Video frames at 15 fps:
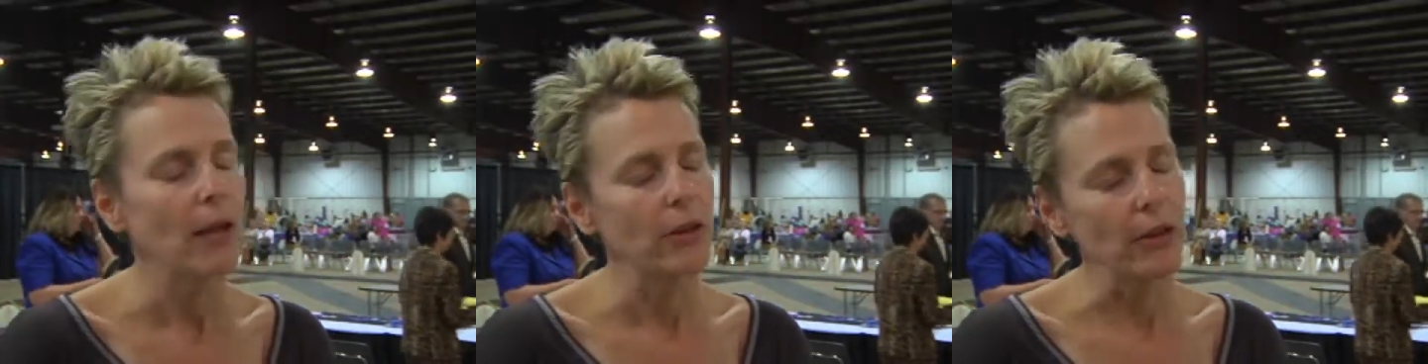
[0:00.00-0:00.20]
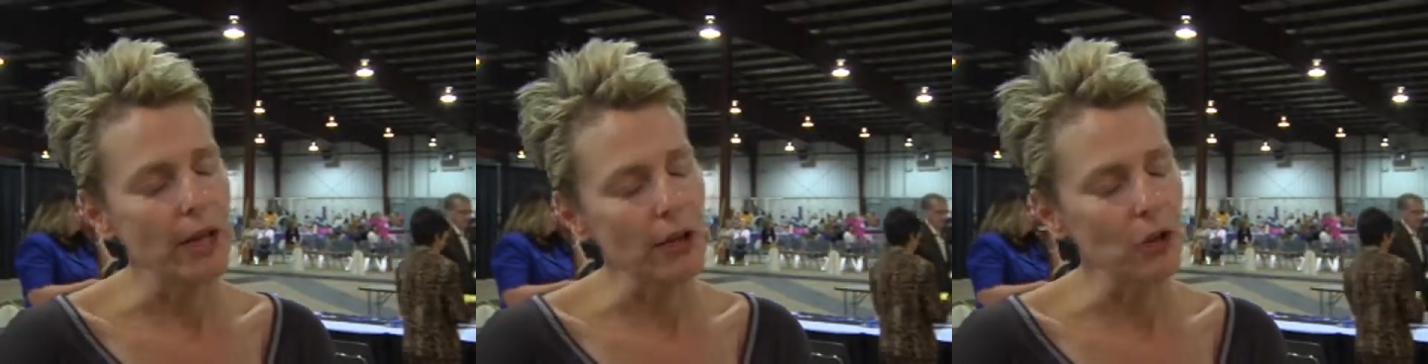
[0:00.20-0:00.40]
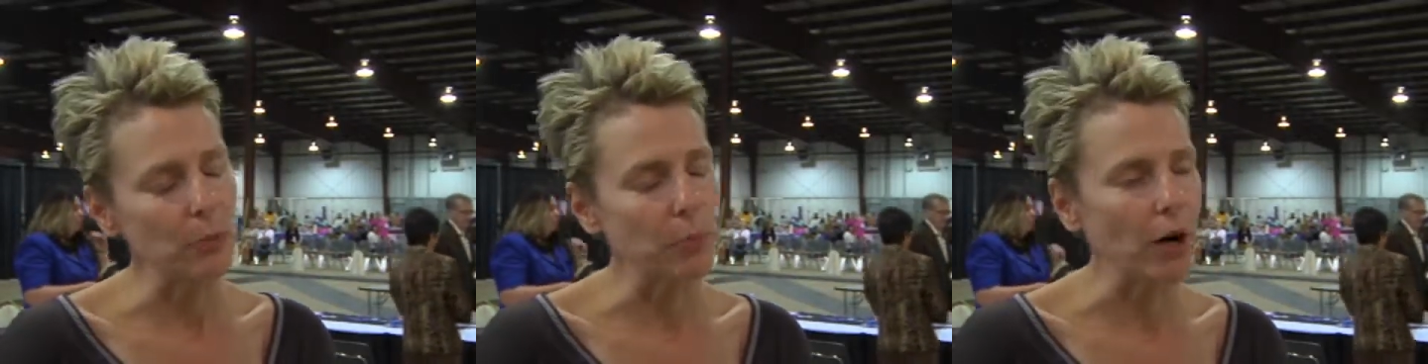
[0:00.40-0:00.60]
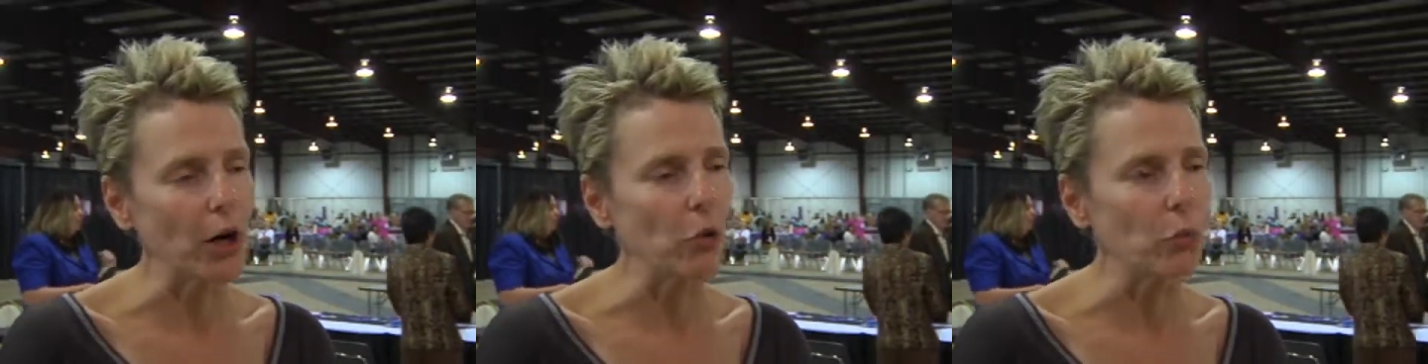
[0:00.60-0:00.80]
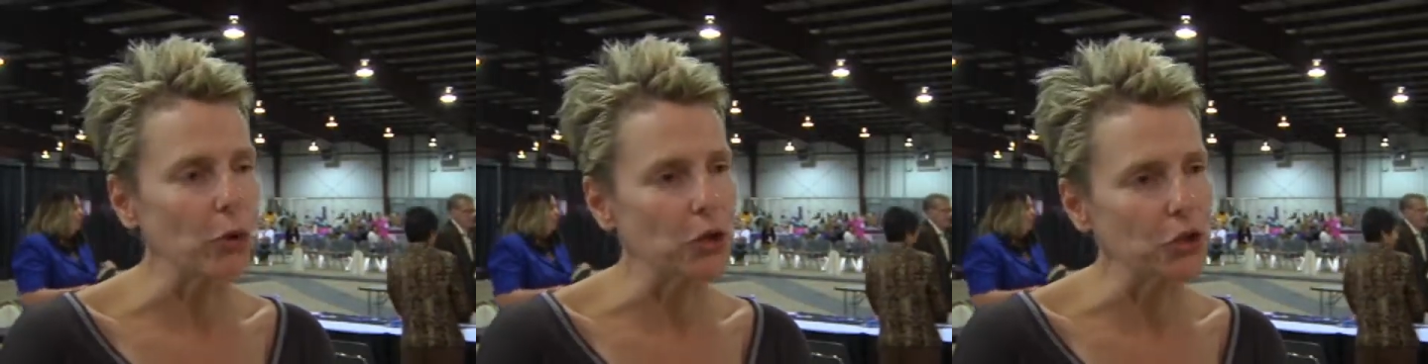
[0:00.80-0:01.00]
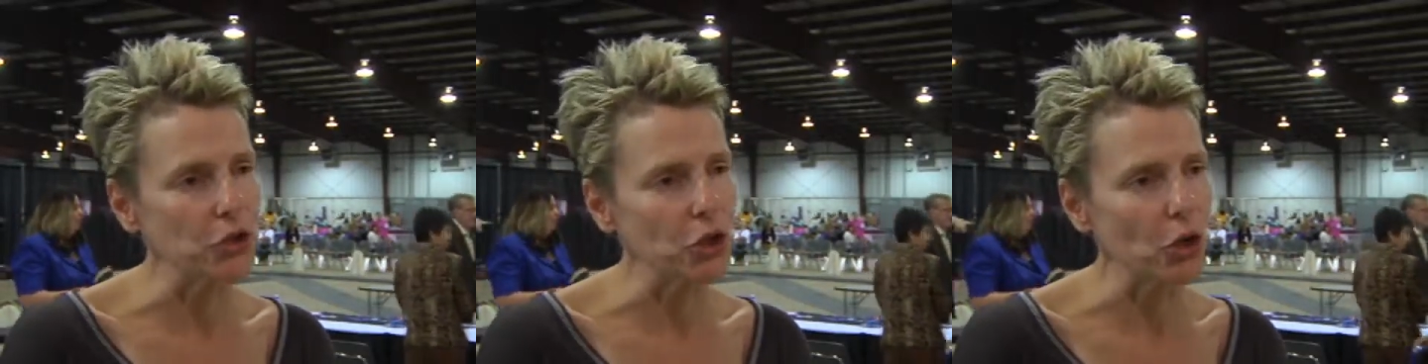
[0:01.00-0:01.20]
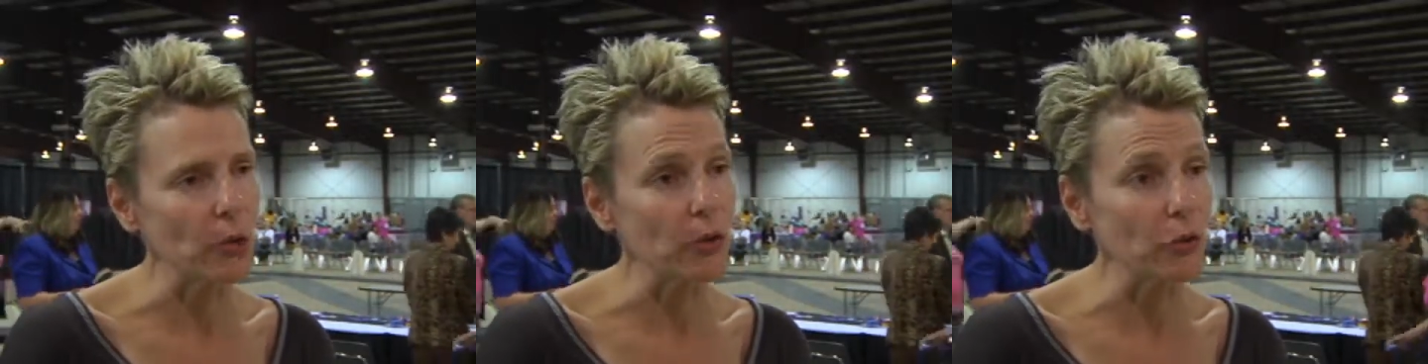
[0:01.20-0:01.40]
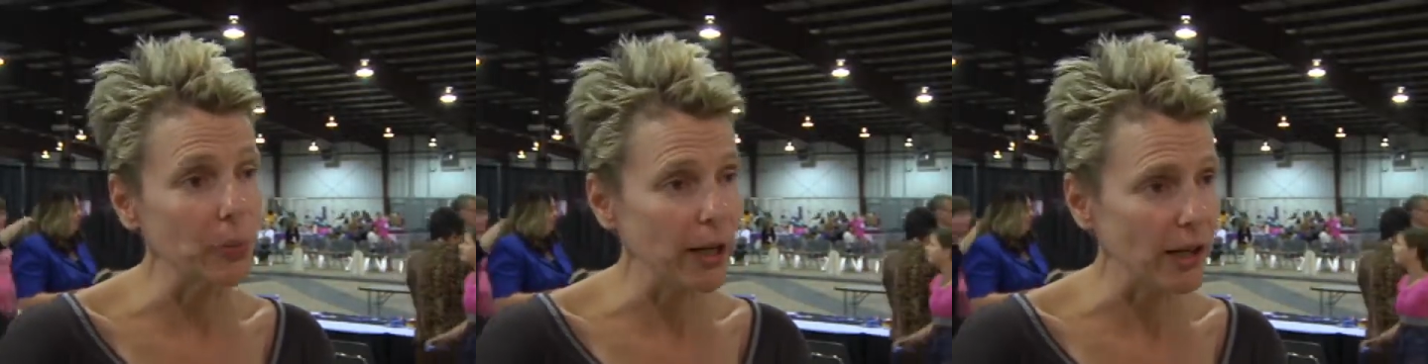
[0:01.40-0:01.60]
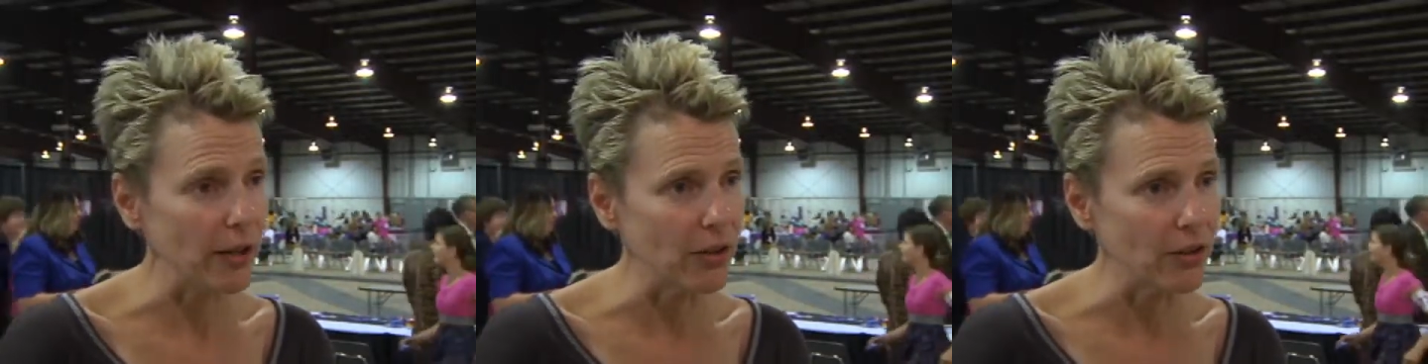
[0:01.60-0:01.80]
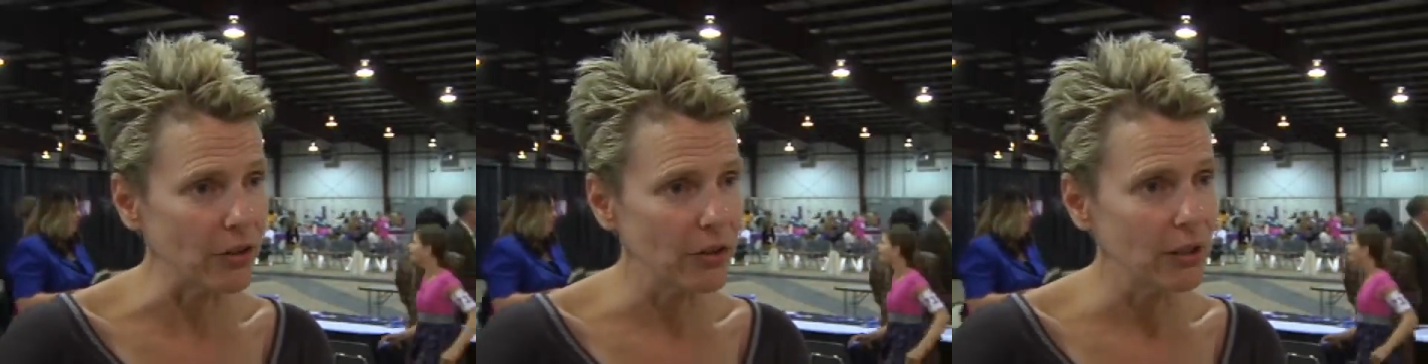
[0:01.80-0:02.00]
The other part with the show is
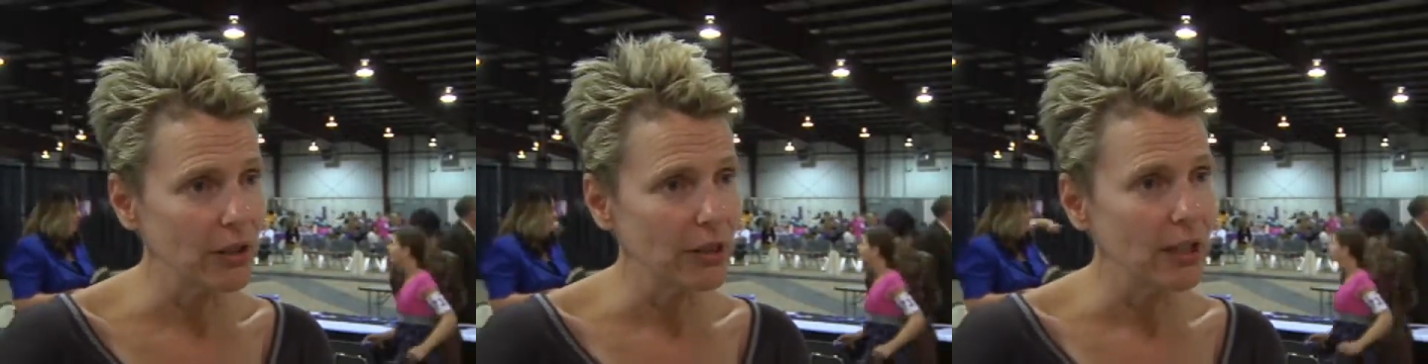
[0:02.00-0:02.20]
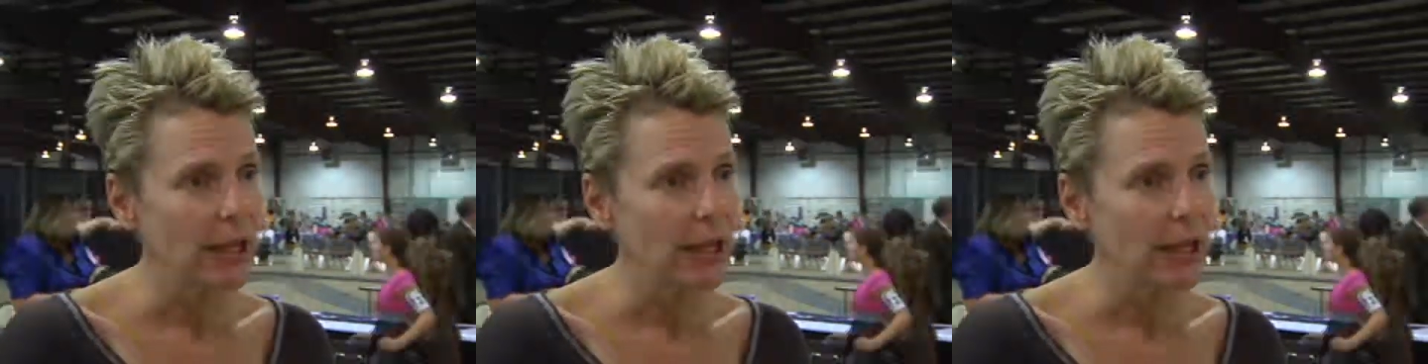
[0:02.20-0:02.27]
obedience.